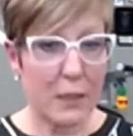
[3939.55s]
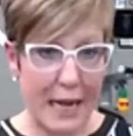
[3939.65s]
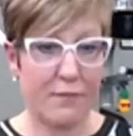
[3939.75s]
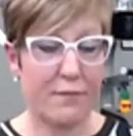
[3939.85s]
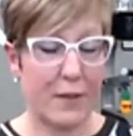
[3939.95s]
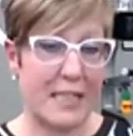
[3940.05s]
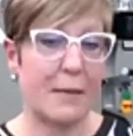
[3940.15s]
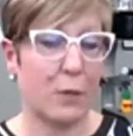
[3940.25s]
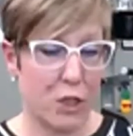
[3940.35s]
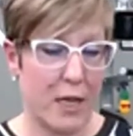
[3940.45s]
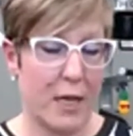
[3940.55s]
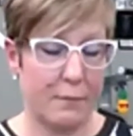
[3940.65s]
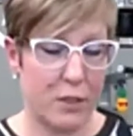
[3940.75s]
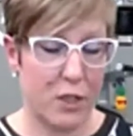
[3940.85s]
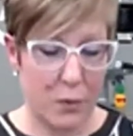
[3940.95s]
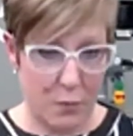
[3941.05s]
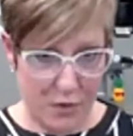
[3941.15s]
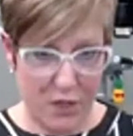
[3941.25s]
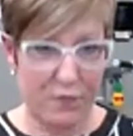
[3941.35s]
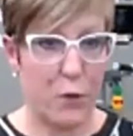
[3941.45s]
kind of very similar to, to,
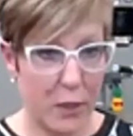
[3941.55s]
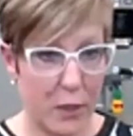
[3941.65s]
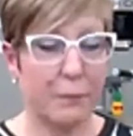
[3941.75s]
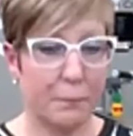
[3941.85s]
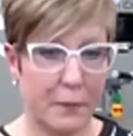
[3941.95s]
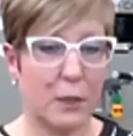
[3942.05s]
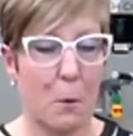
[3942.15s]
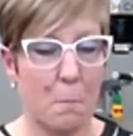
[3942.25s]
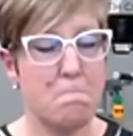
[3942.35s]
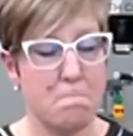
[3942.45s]
to food. So.